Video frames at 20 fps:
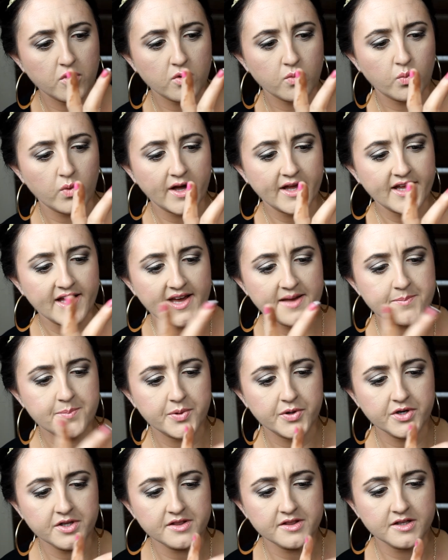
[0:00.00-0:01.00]
more white I
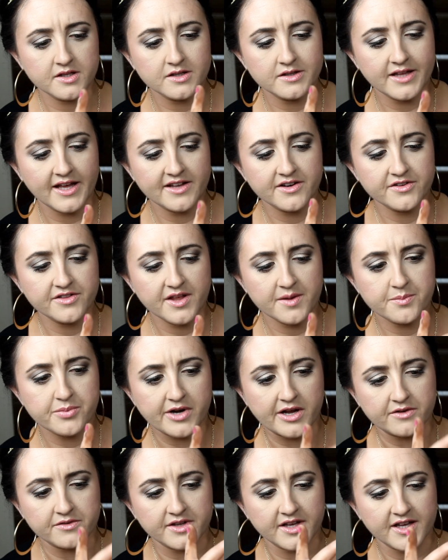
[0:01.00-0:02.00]
put, the lighter that
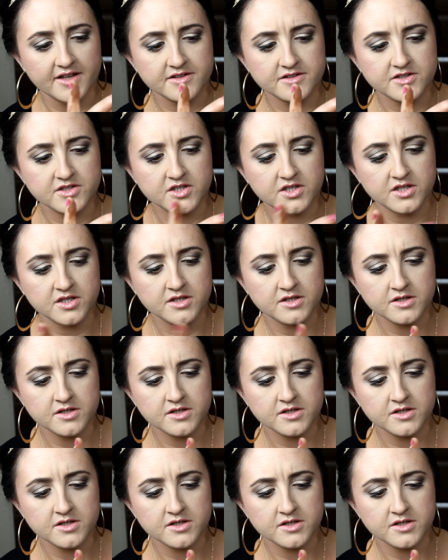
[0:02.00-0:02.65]
brown gets.